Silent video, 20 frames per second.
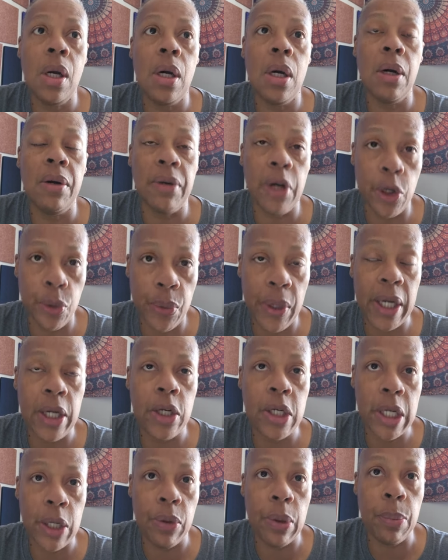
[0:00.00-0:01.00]
of
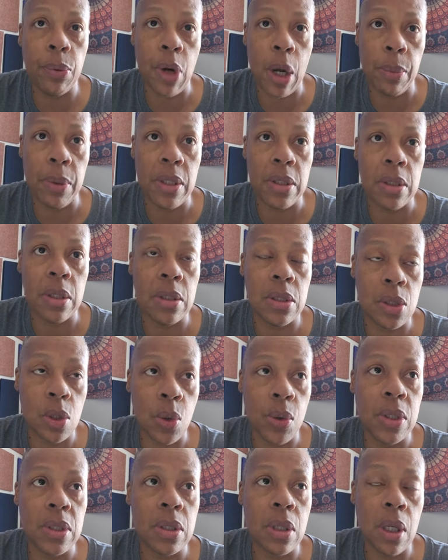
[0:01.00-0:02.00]
hereditary properties, and
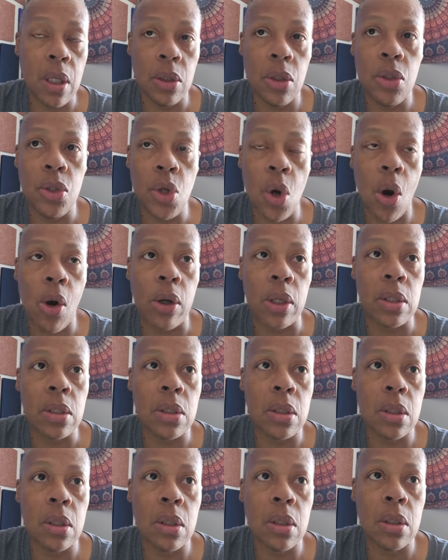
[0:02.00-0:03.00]
so is other
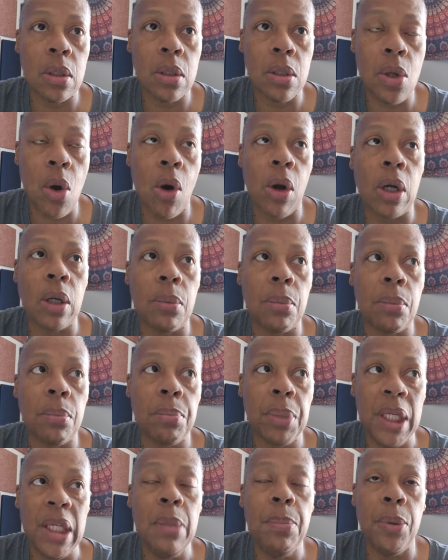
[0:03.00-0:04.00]
dark
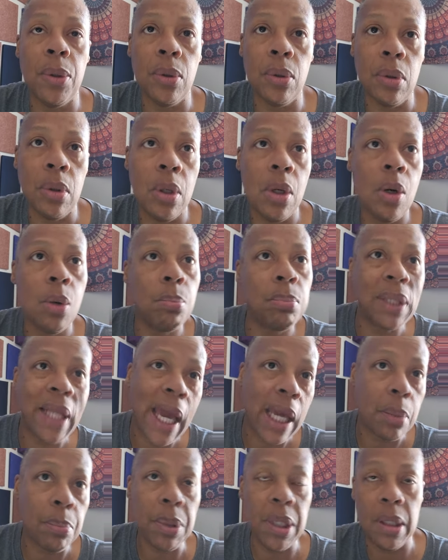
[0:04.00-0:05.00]
people,
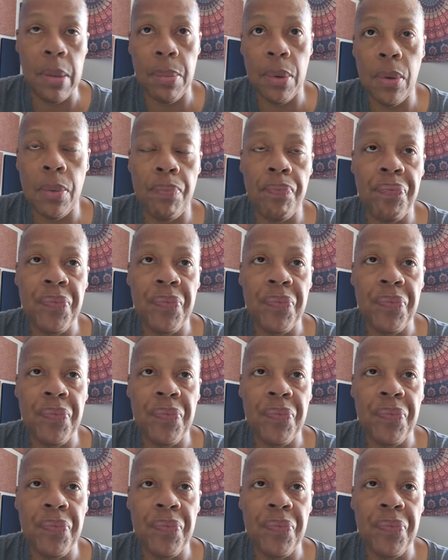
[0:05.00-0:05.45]
black people.